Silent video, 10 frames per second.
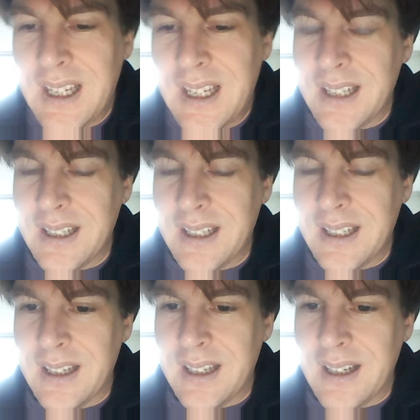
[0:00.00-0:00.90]

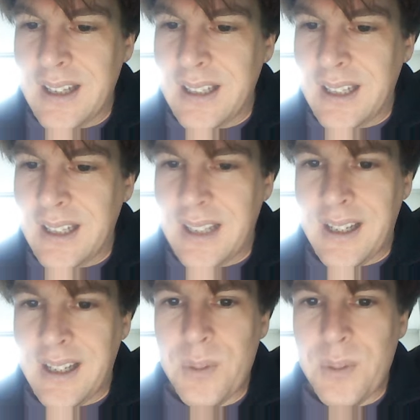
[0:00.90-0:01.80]
and
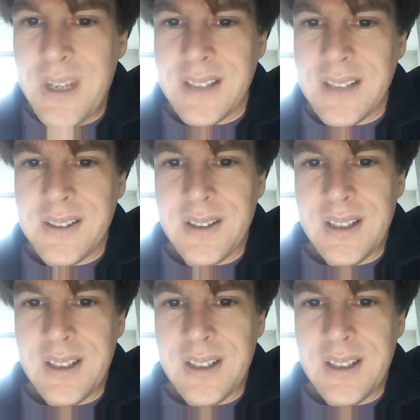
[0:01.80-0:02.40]
that will be it.